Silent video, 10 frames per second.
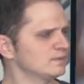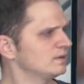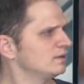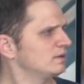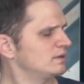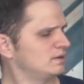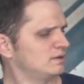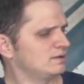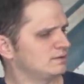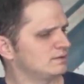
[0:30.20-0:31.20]

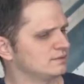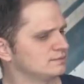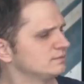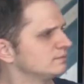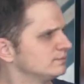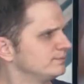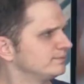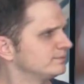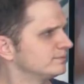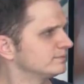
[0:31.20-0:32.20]

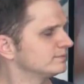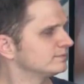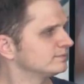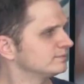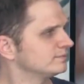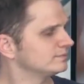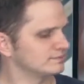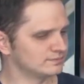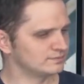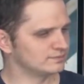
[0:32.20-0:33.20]

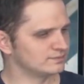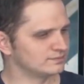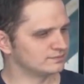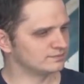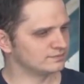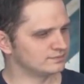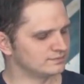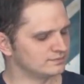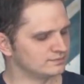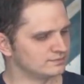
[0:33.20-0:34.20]

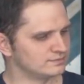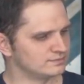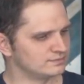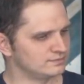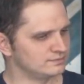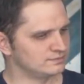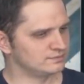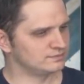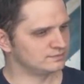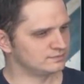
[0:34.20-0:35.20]

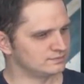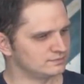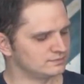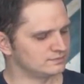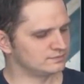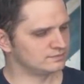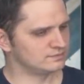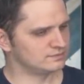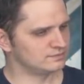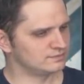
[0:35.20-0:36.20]

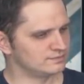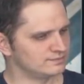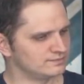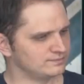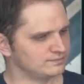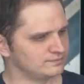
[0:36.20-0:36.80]
(not speaking)